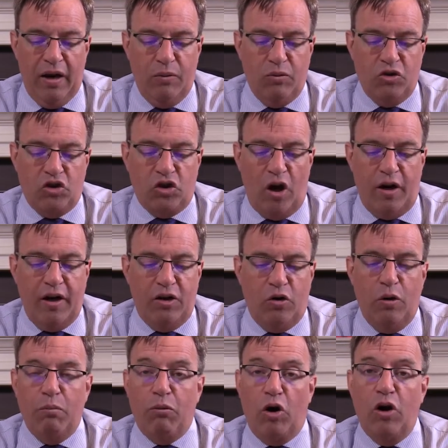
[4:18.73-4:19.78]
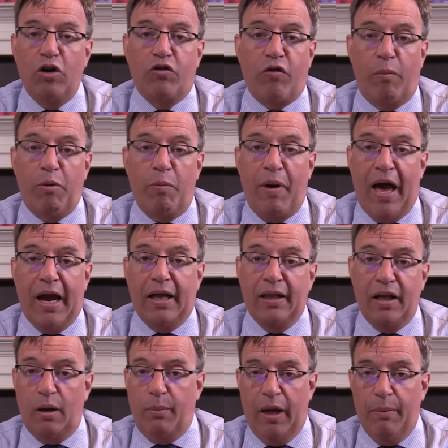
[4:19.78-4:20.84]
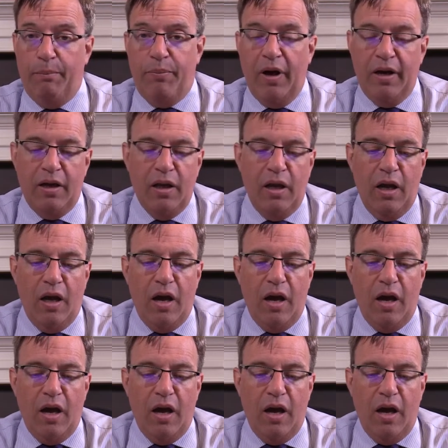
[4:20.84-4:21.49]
It was starting to emerge from the pack a little bit, but.